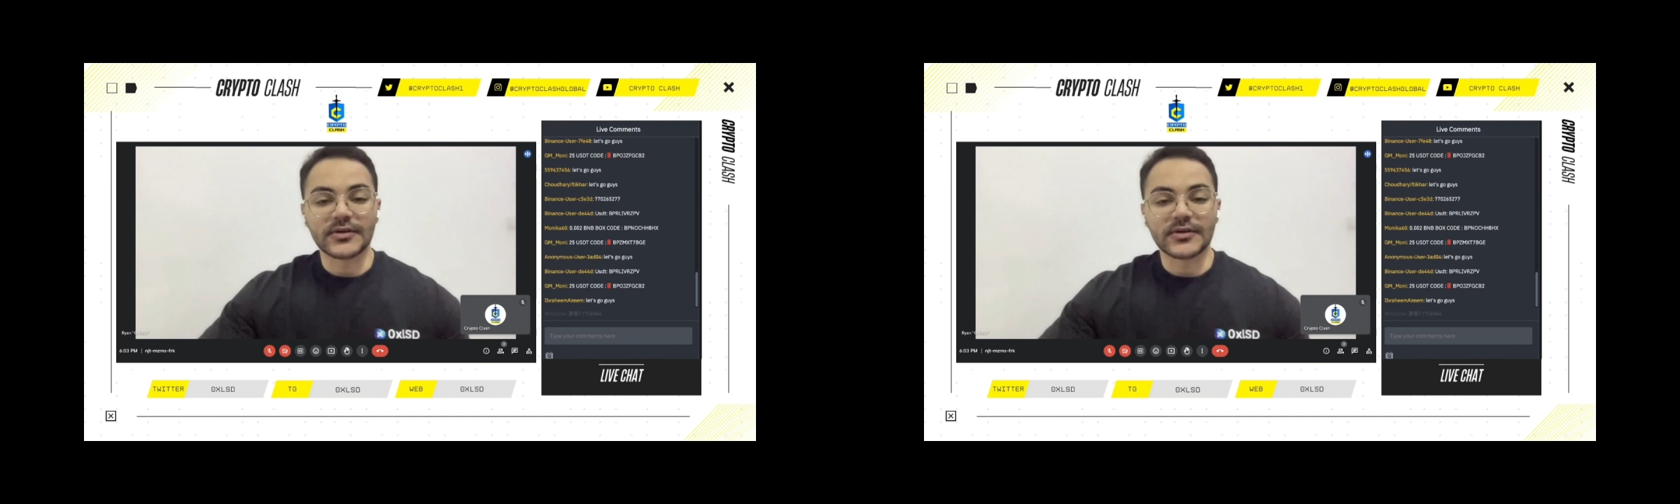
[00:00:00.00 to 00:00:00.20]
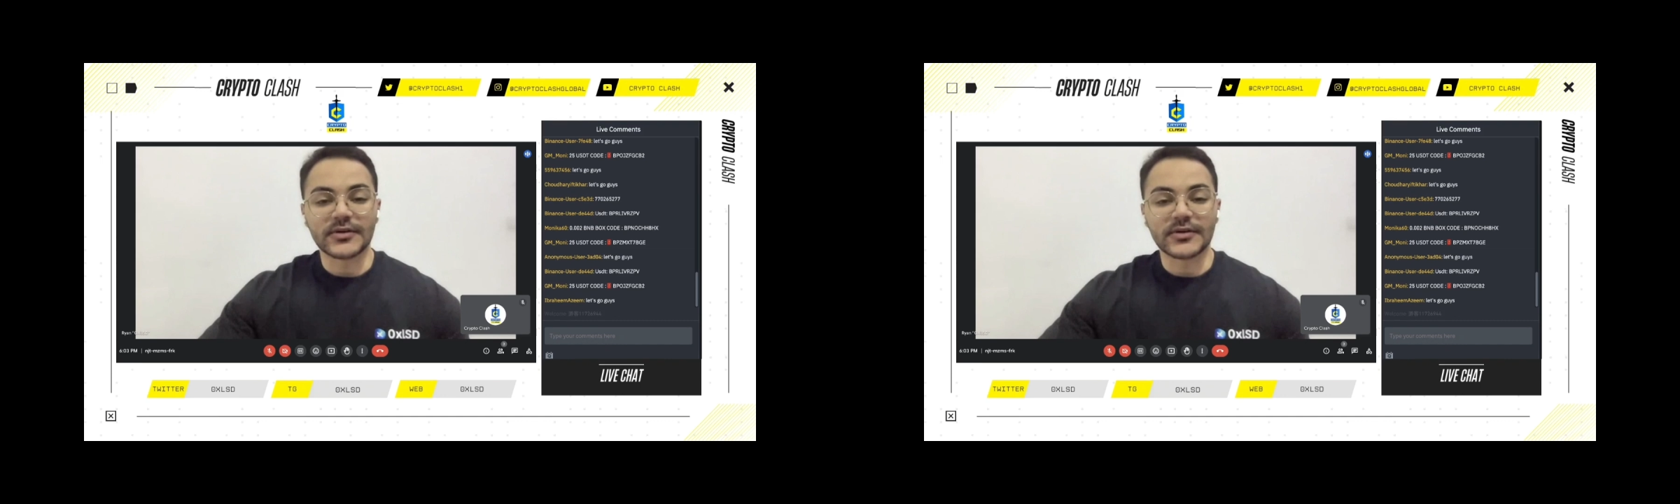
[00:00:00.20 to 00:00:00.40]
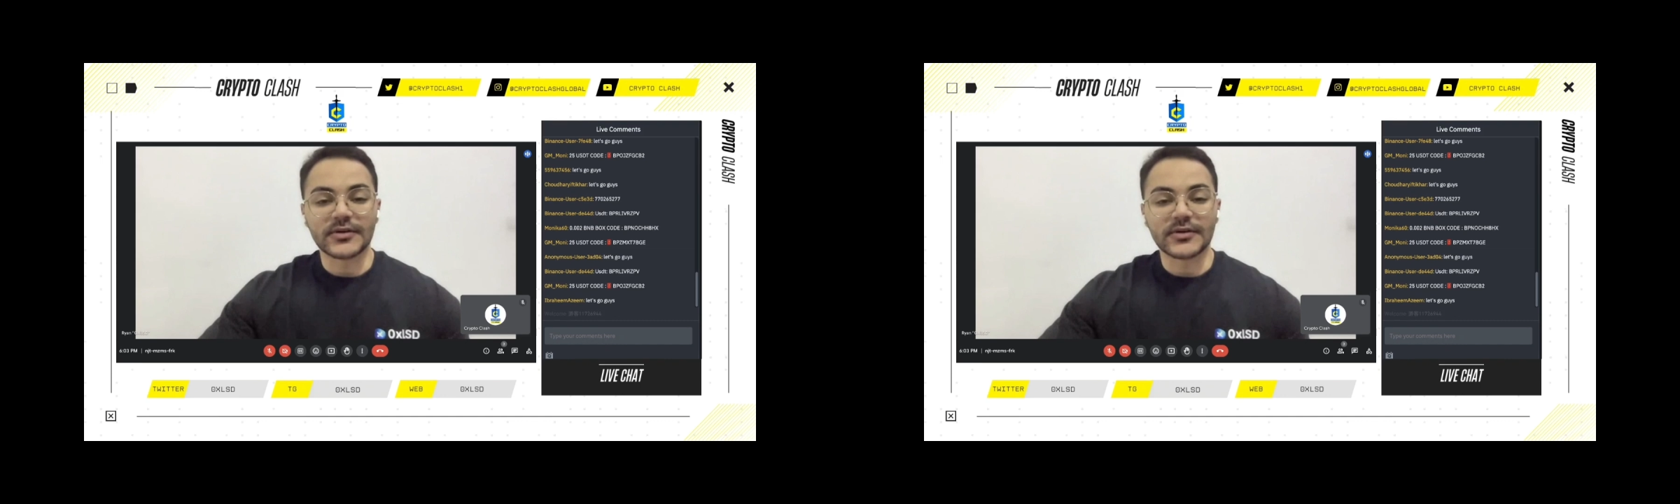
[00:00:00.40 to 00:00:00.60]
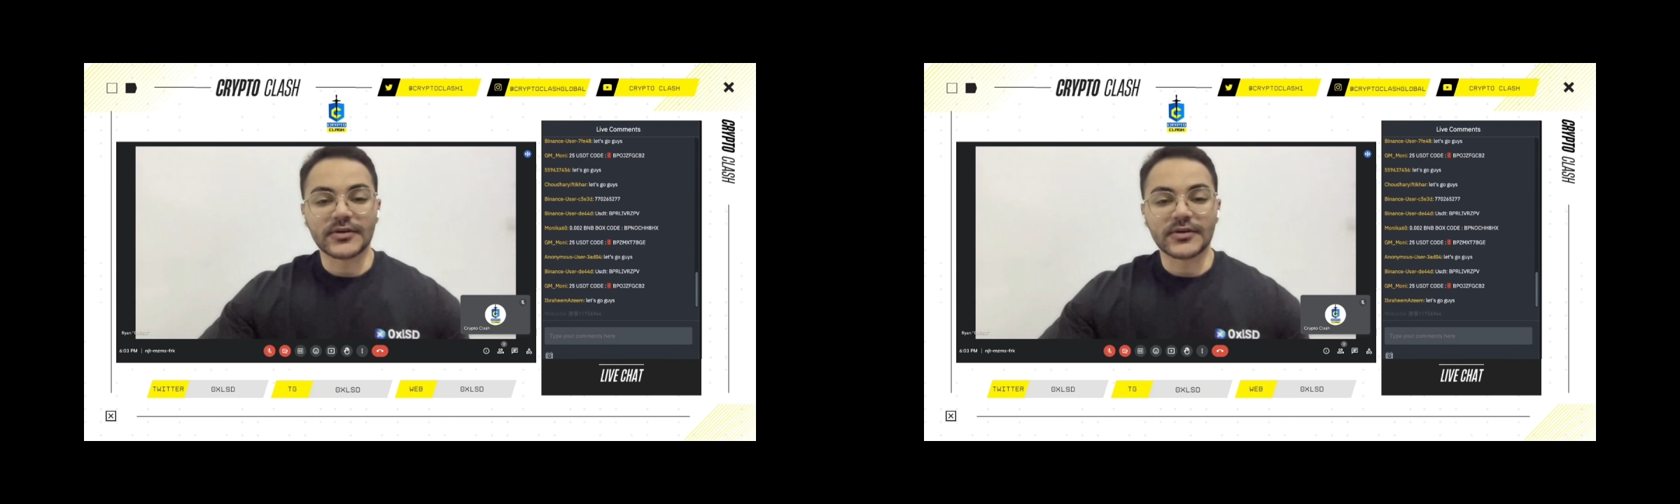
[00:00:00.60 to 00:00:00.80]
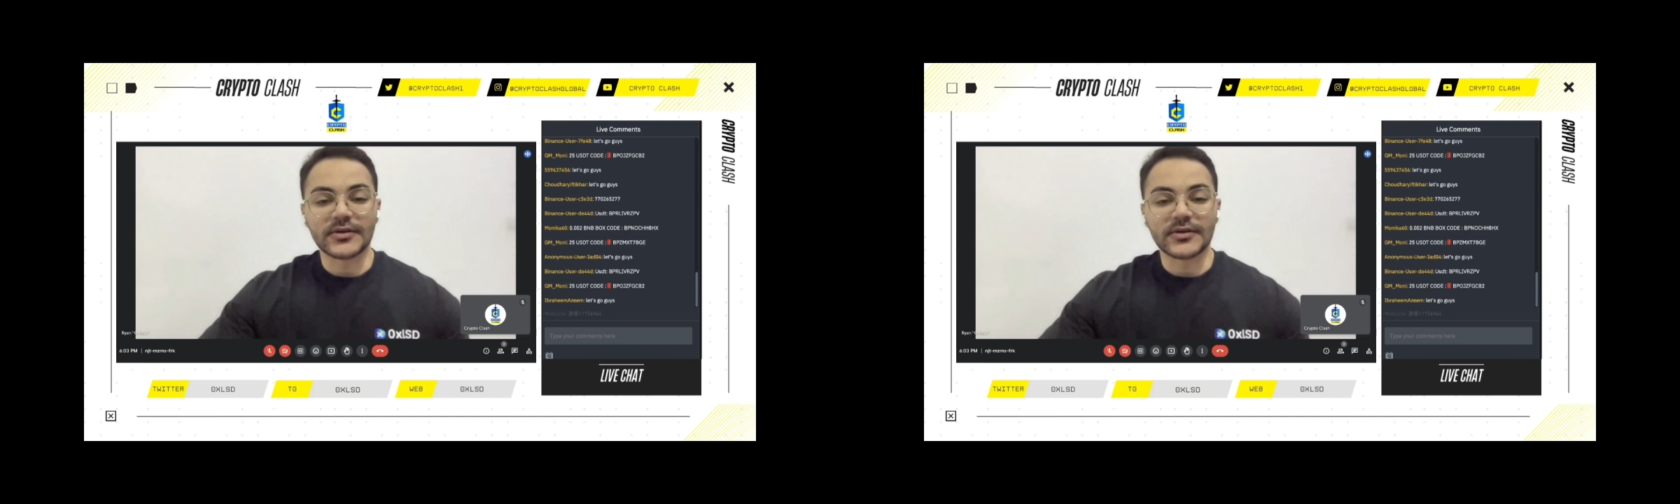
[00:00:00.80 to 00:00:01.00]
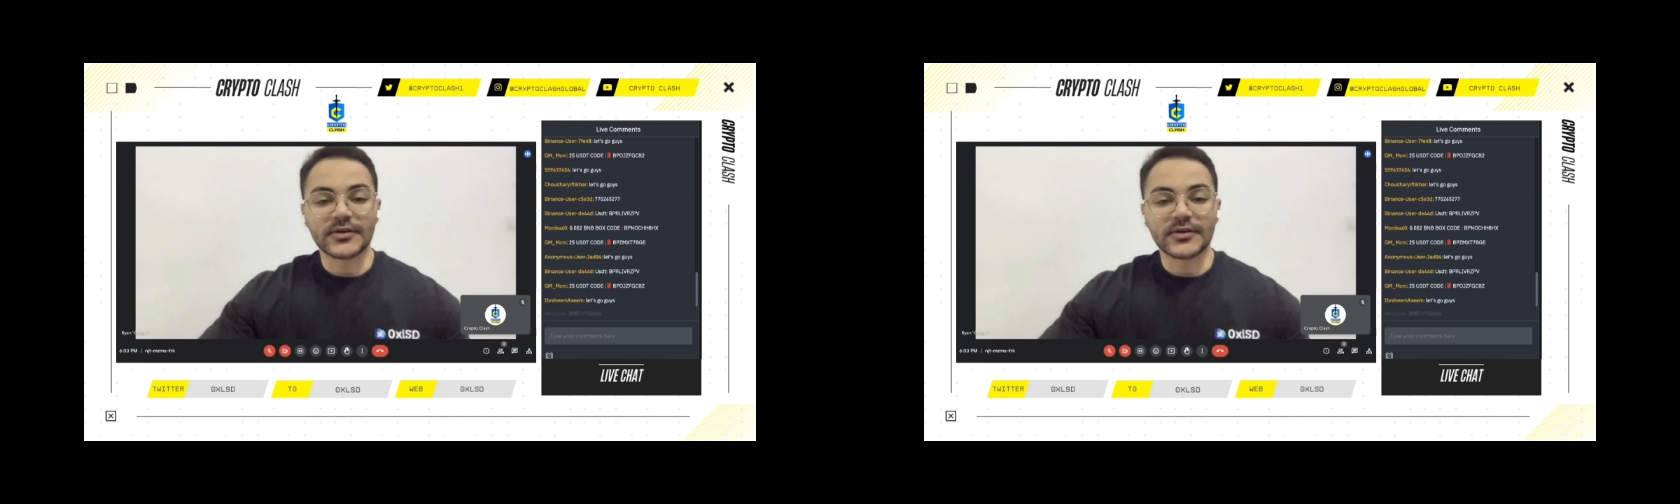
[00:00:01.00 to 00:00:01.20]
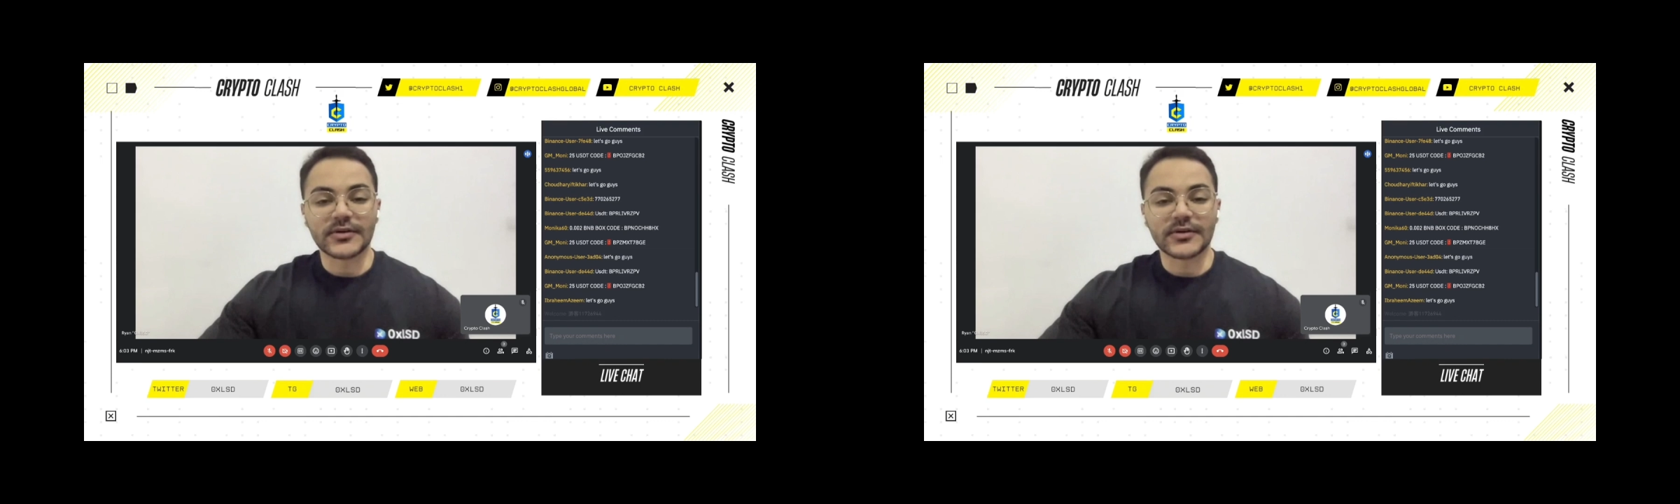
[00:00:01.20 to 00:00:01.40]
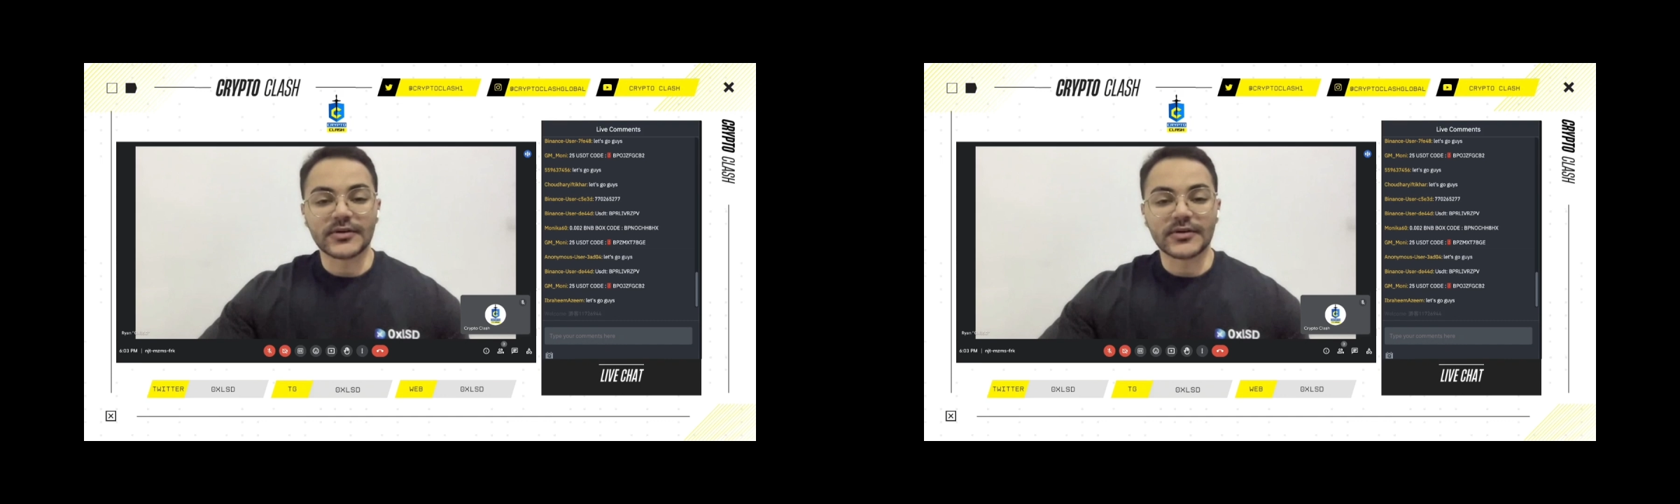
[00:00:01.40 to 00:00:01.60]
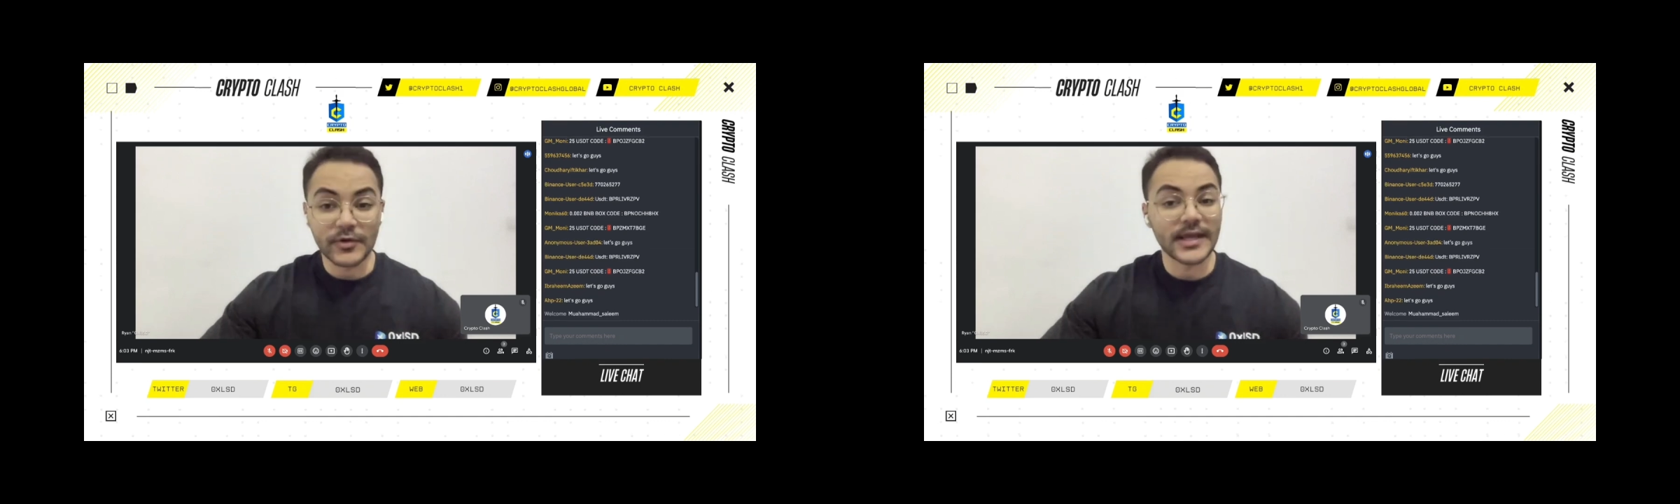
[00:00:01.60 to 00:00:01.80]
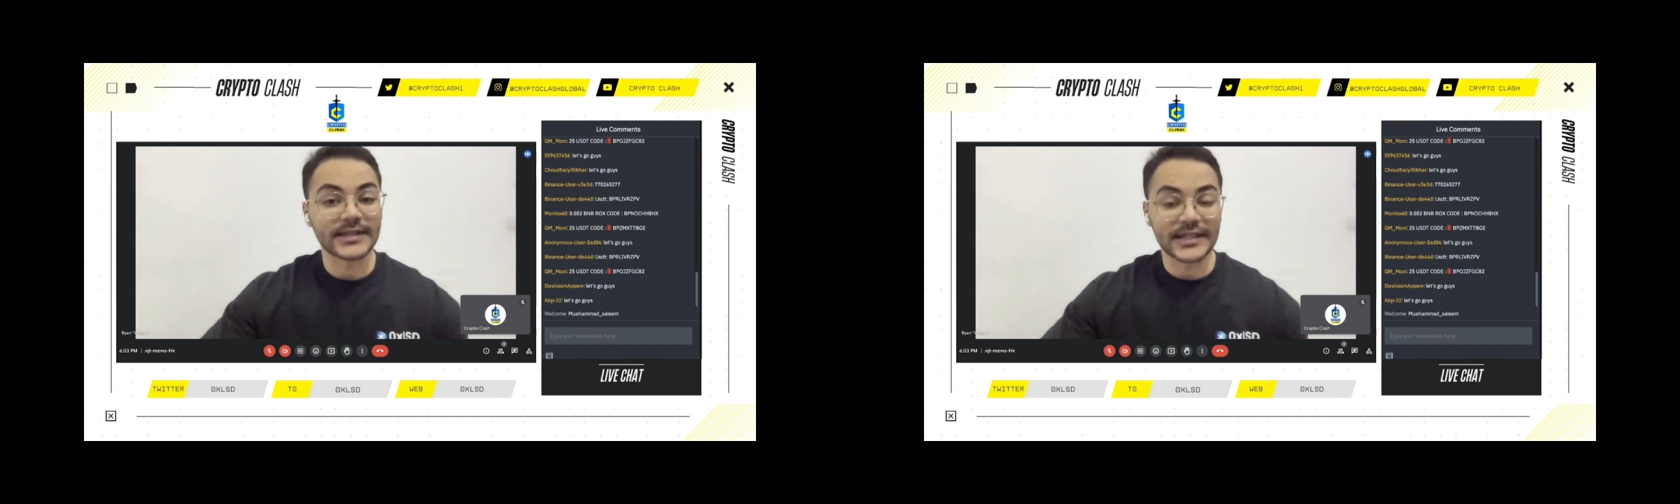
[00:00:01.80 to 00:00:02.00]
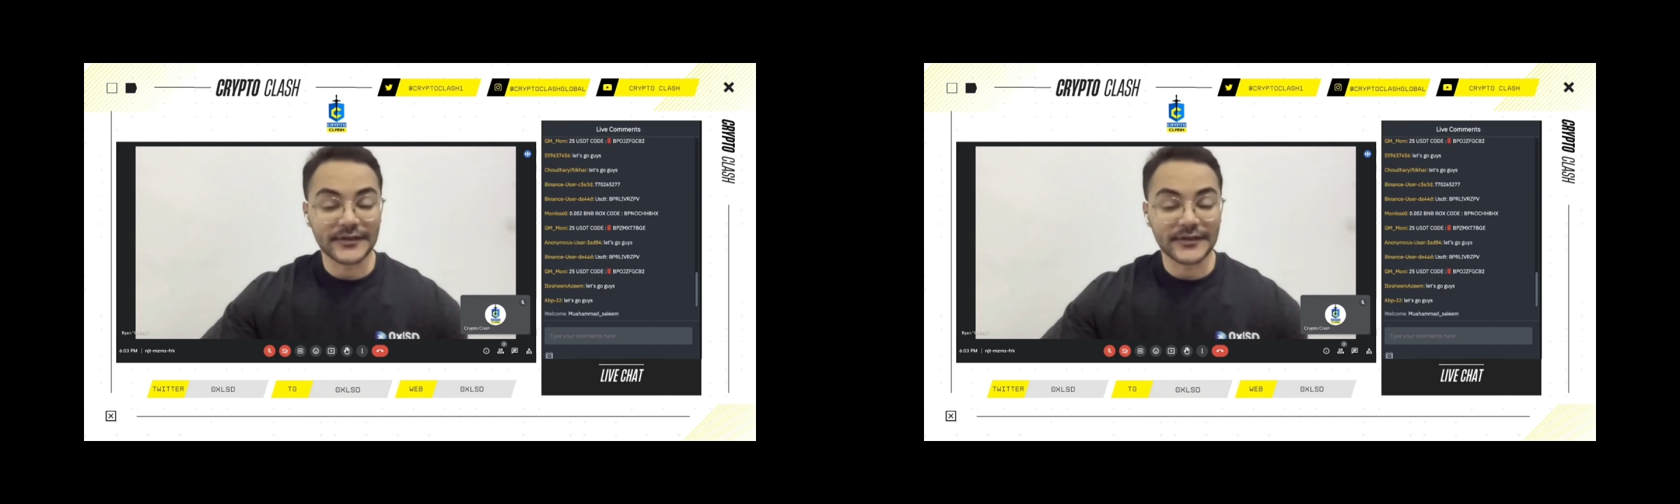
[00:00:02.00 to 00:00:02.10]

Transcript: in providing users with stable